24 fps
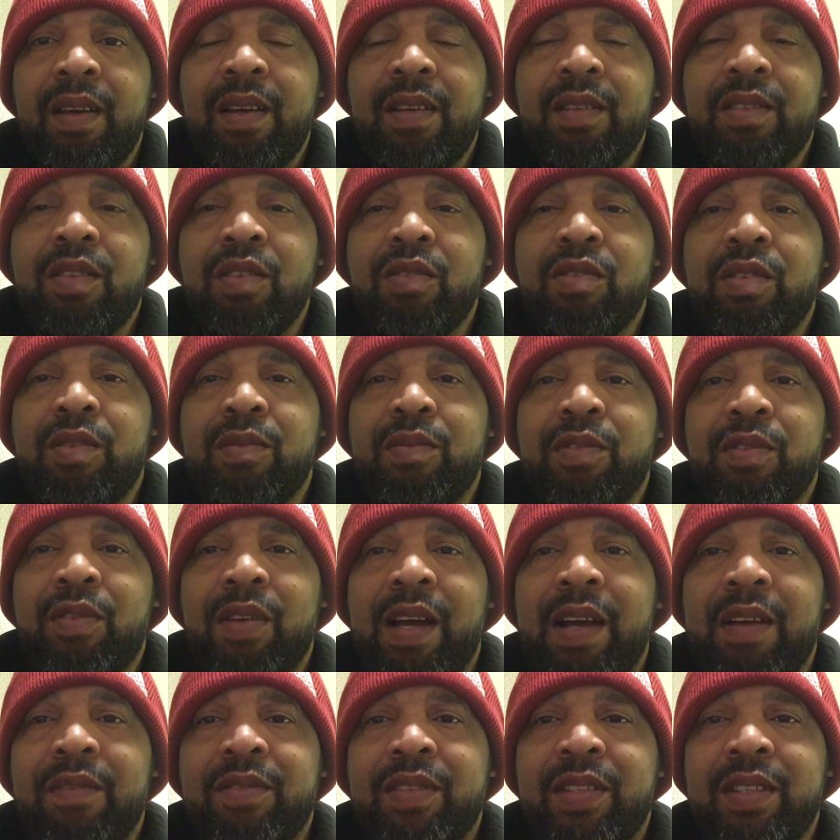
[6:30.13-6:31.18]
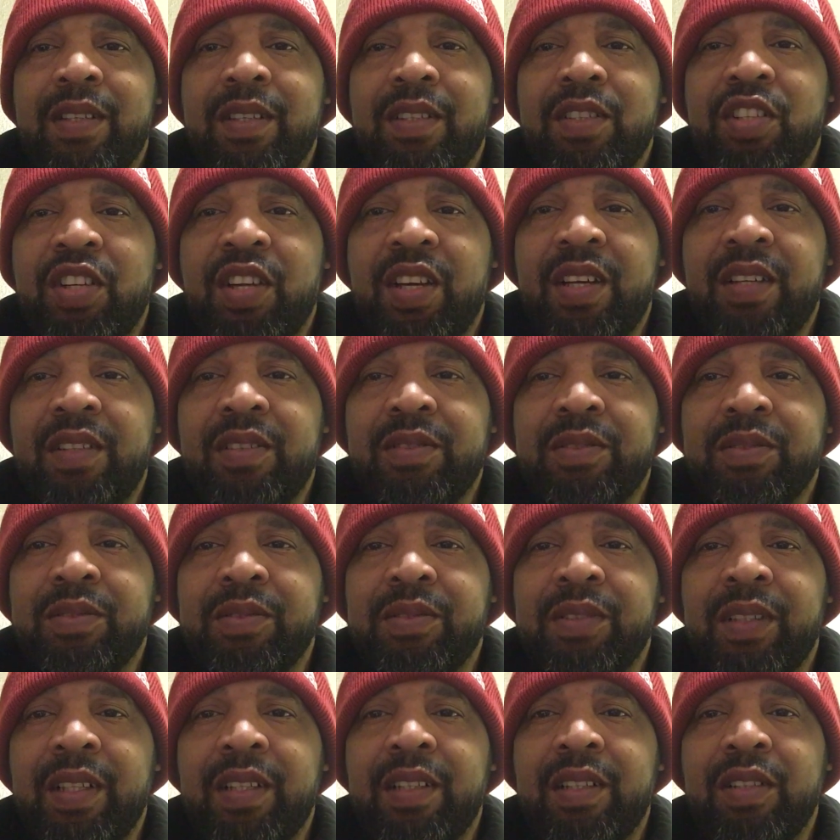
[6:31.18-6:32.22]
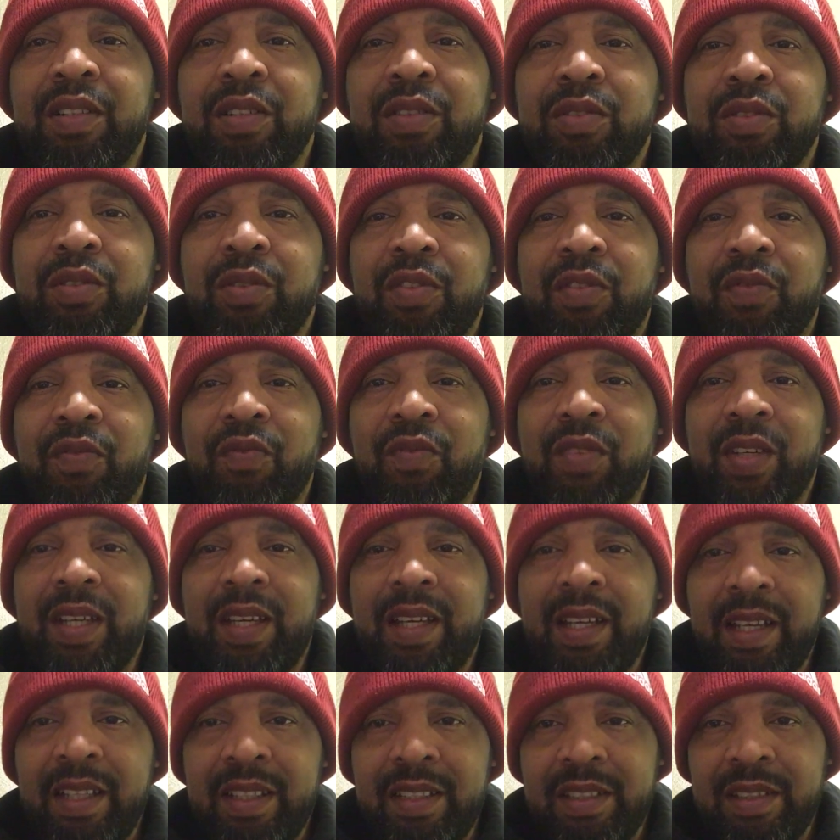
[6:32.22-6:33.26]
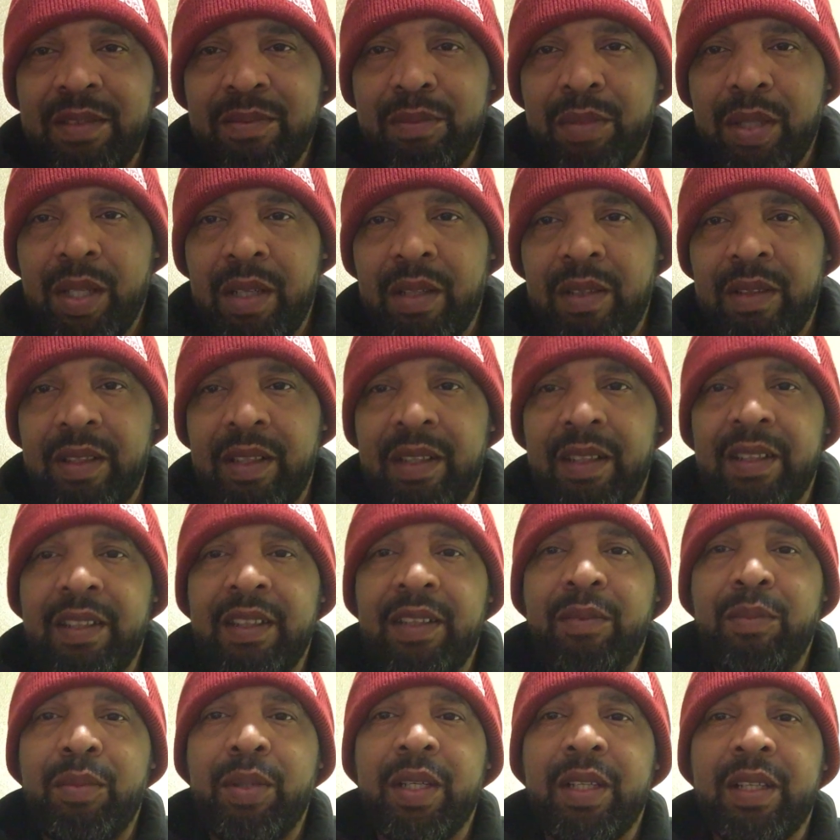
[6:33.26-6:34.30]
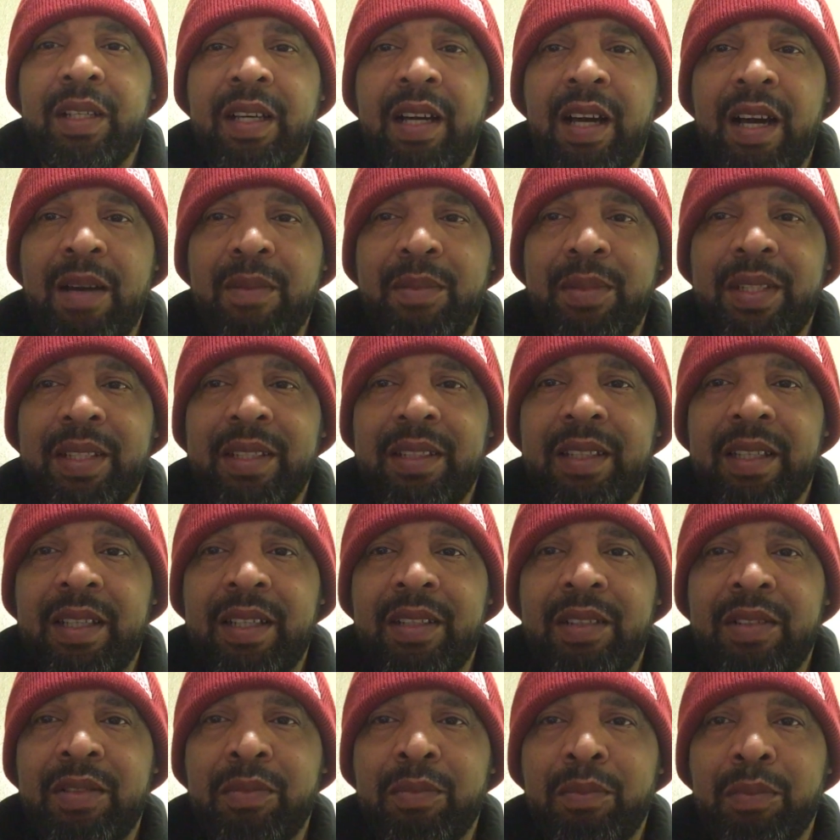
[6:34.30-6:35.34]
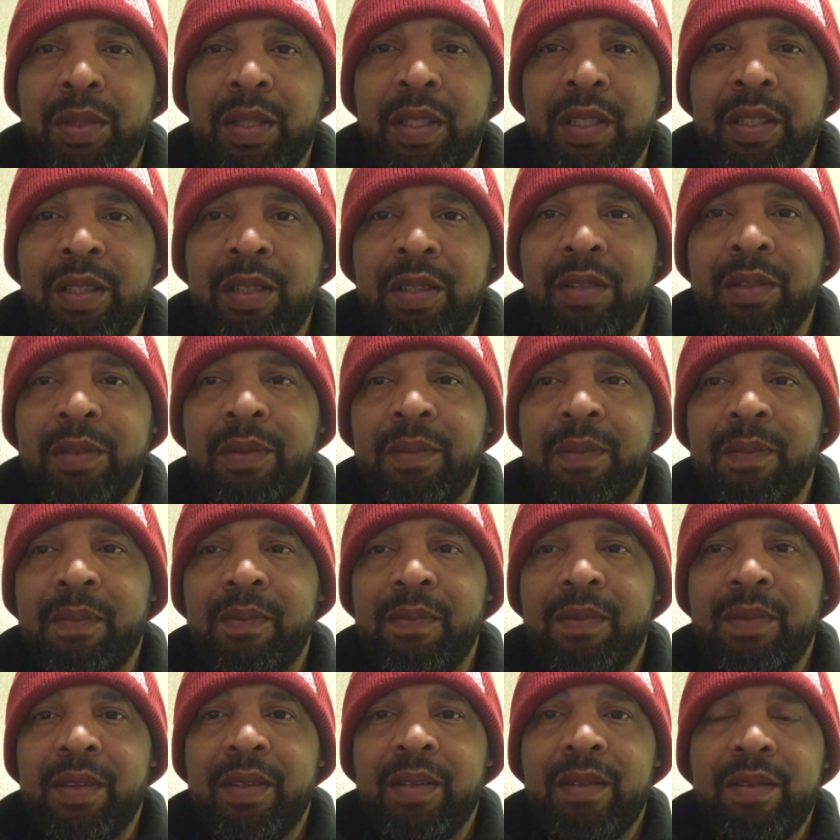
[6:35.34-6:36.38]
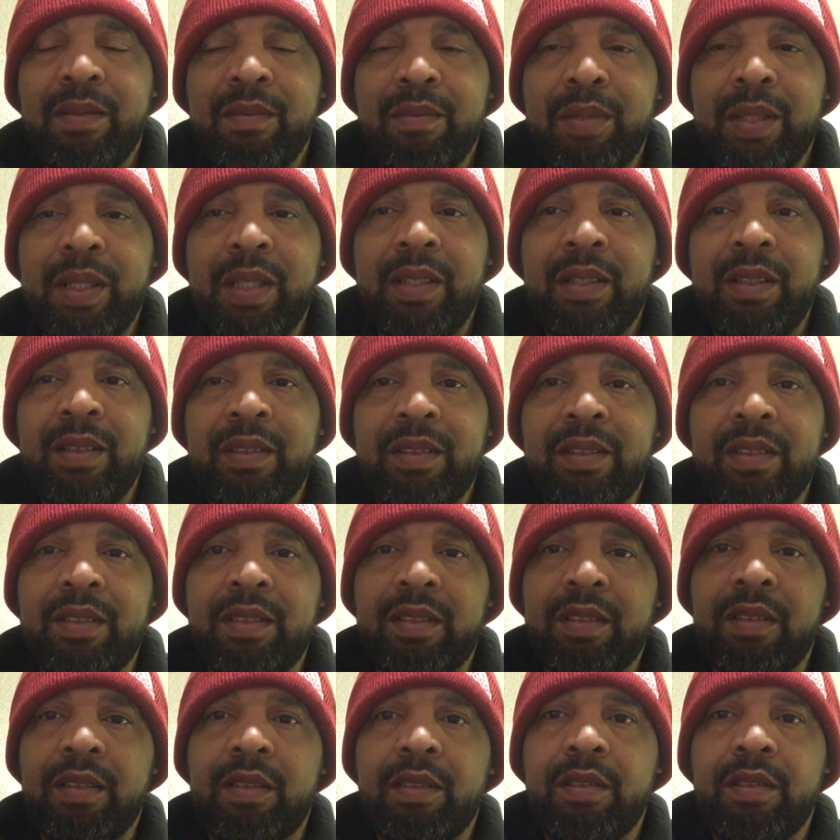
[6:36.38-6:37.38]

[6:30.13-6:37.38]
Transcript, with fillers: So subscribe to the channel, hit the notification bell, and leave me a comment down below. Peace.